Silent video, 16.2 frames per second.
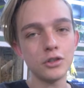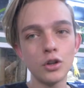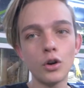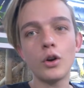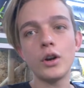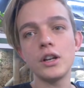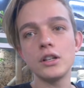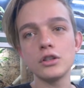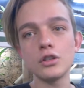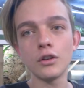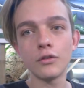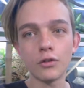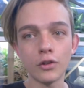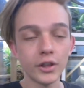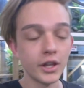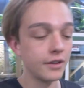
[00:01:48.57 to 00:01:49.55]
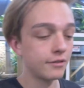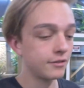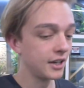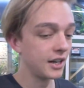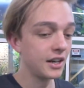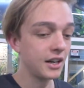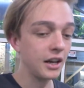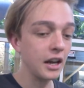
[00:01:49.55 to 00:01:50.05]
so on and so forth. I've
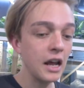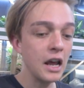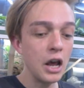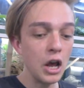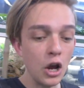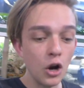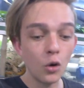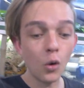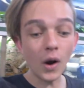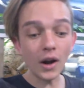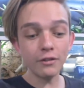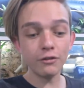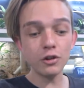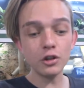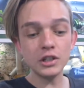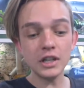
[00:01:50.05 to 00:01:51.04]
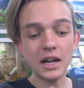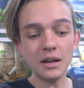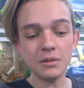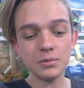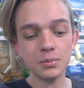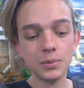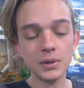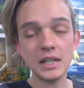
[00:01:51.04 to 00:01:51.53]
done it quite a few
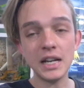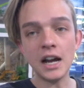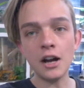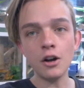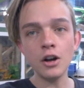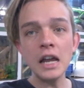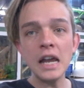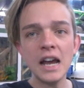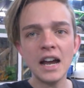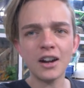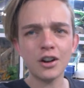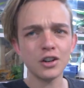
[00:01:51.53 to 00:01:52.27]
times, but now I